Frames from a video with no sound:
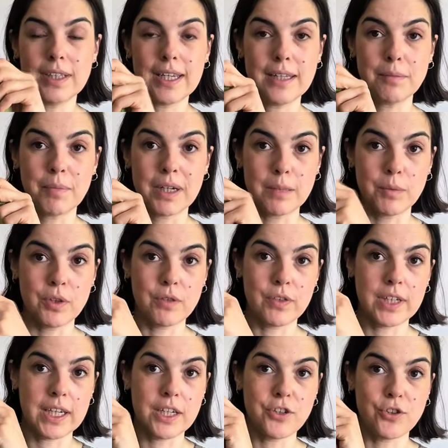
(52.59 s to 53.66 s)
and my
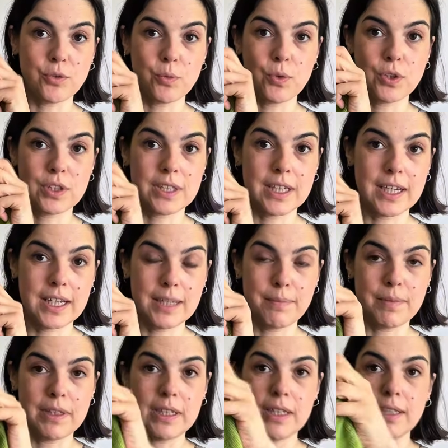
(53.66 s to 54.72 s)
modification was that I
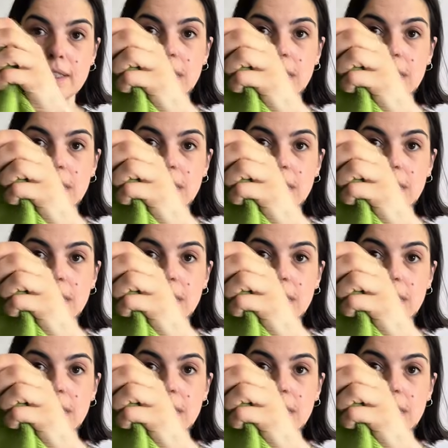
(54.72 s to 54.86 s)
did